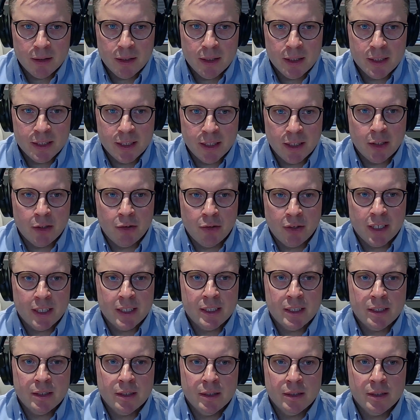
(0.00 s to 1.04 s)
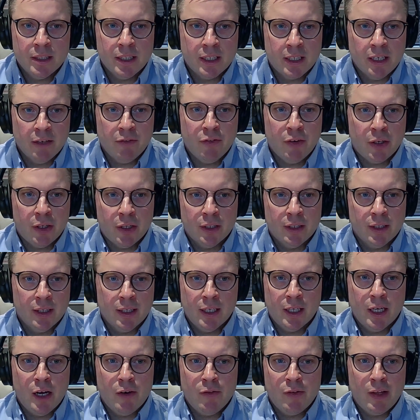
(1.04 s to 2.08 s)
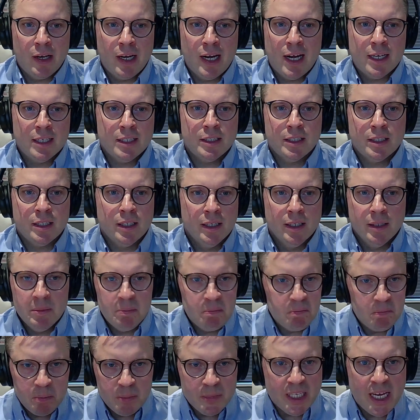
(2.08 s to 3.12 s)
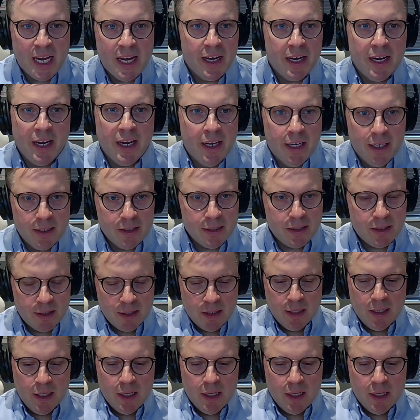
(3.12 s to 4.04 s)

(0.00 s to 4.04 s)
has increased significantly over the last 10 years.